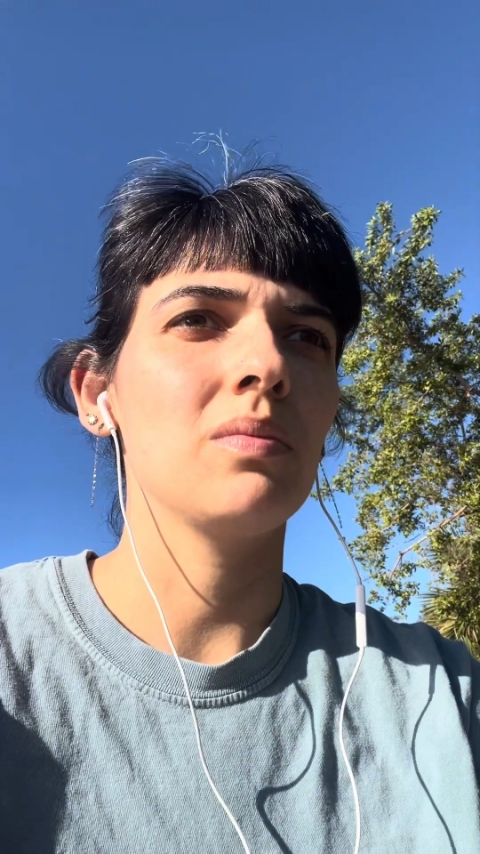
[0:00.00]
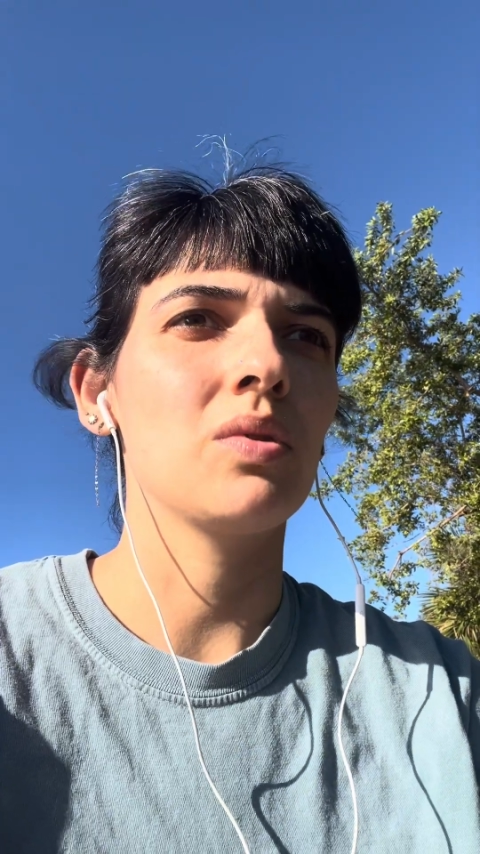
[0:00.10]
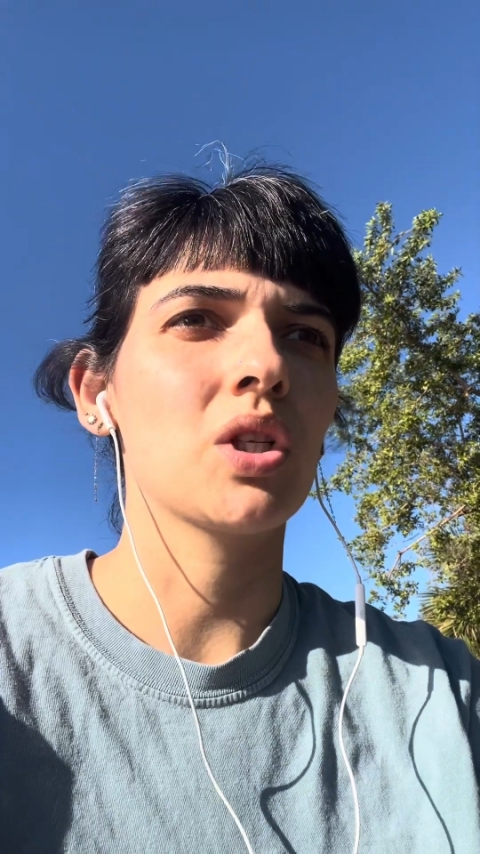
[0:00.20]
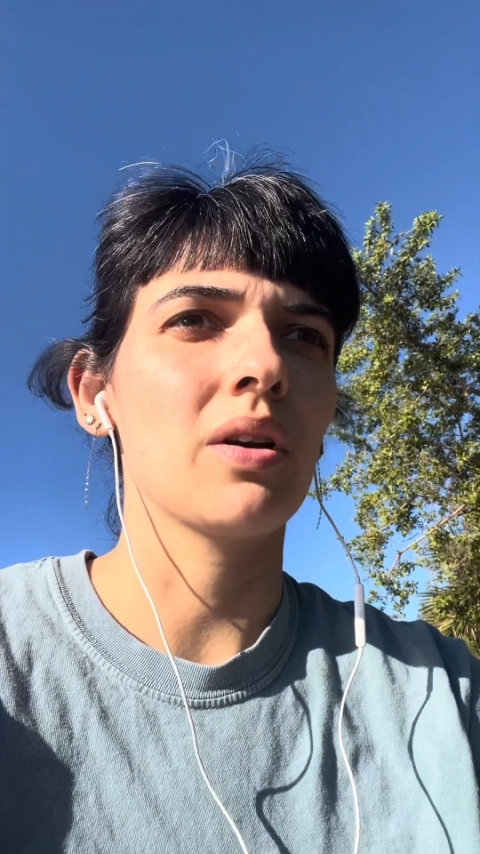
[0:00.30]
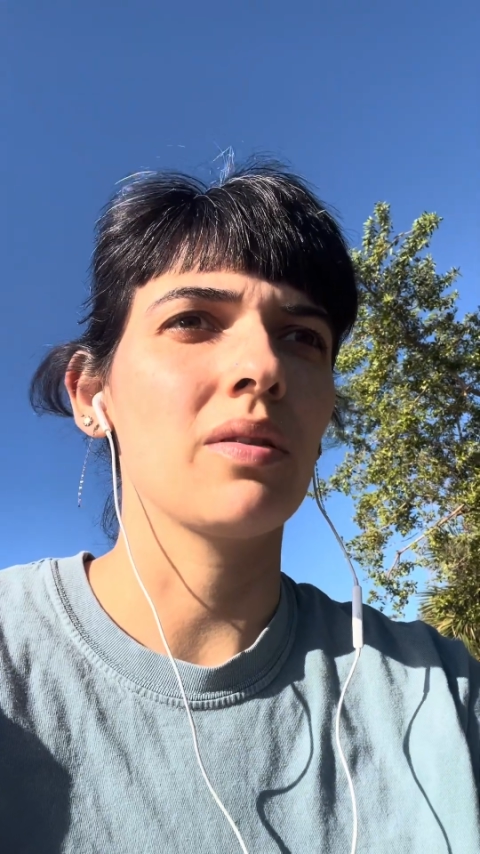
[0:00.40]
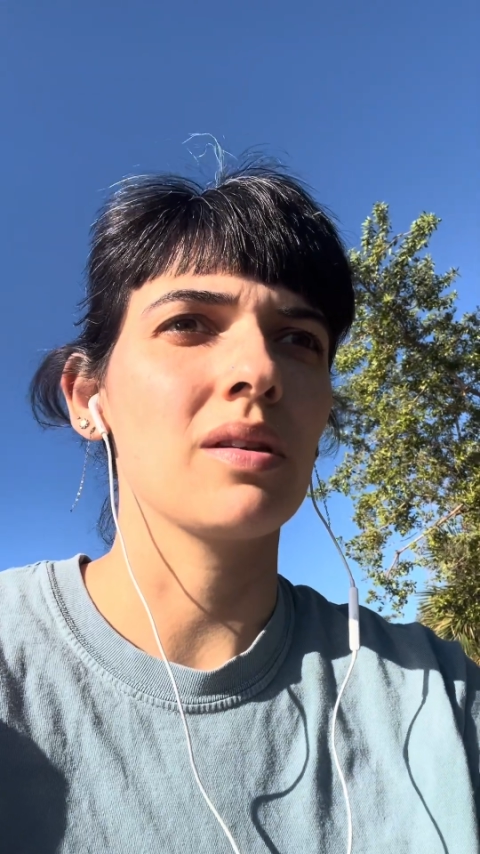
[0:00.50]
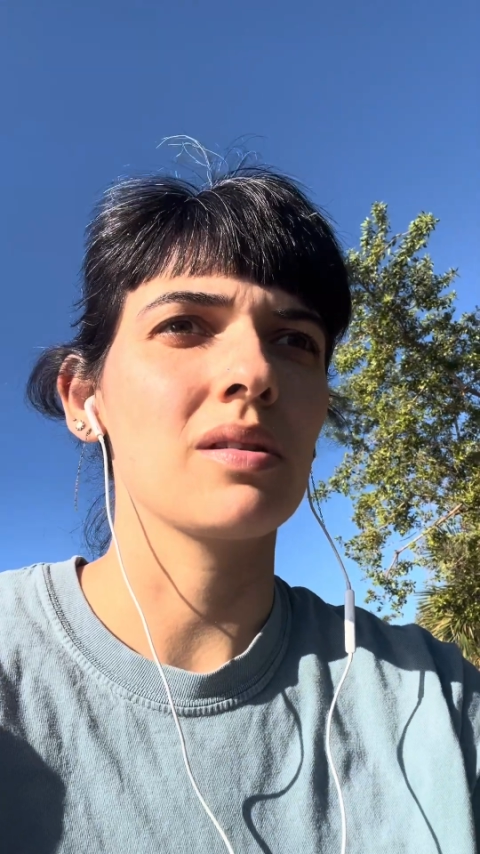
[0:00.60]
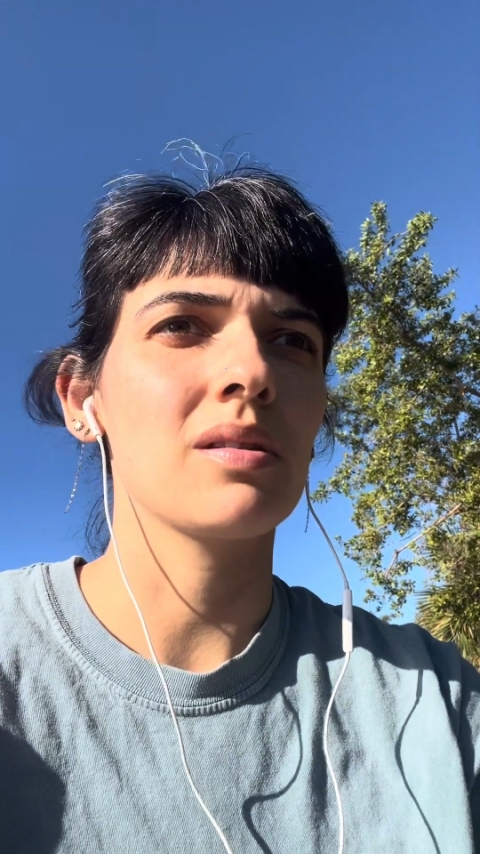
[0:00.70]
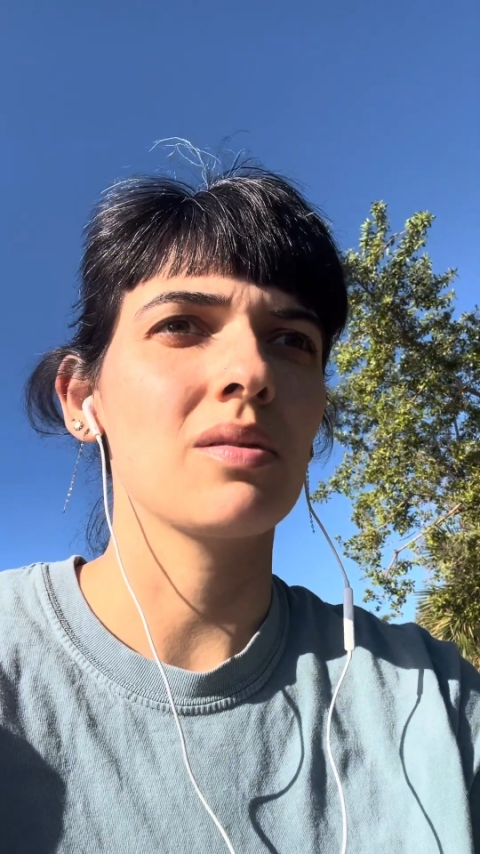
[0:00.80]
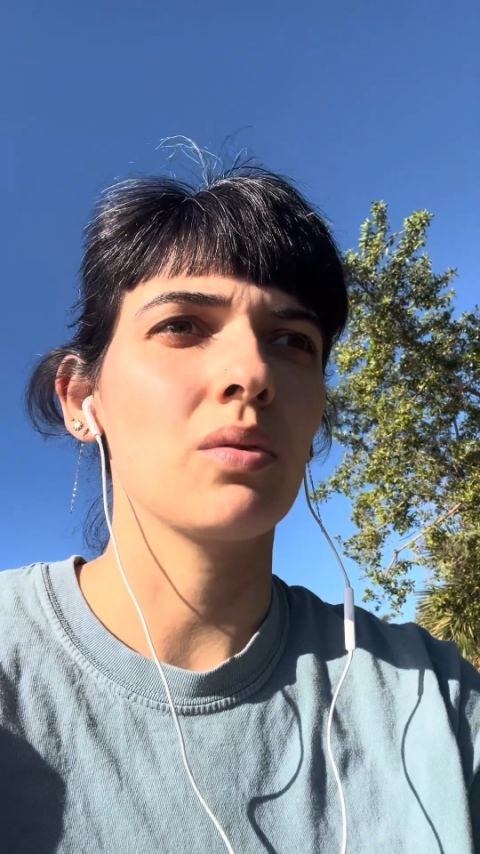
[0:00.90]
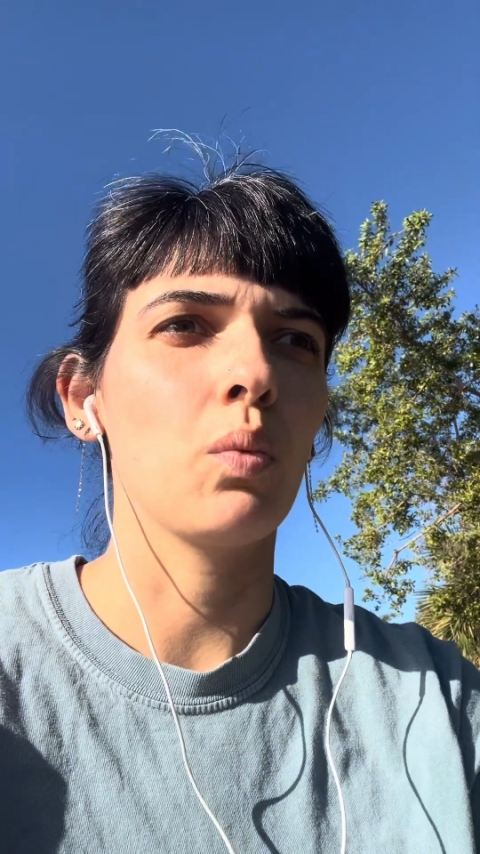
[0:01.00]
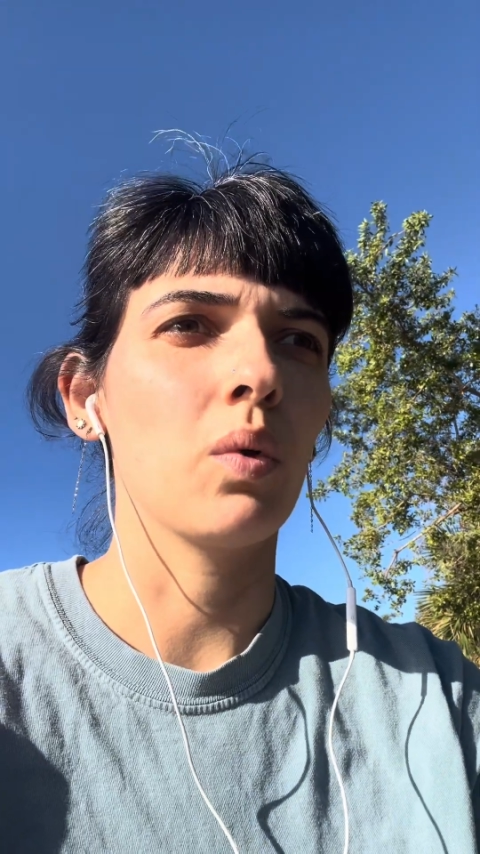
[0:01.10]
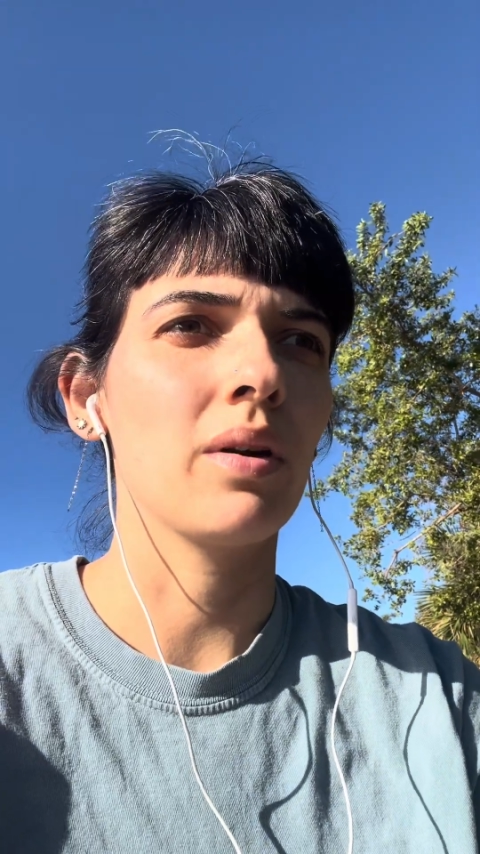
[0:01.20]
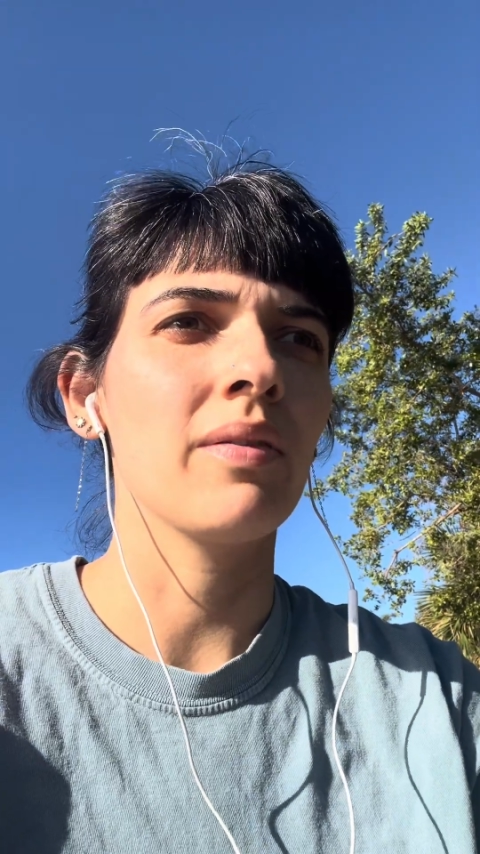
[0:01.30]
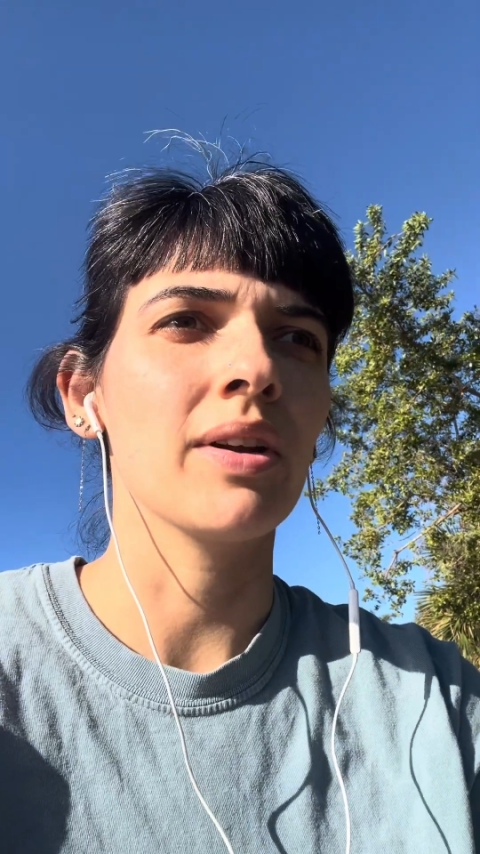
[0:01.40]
share this word of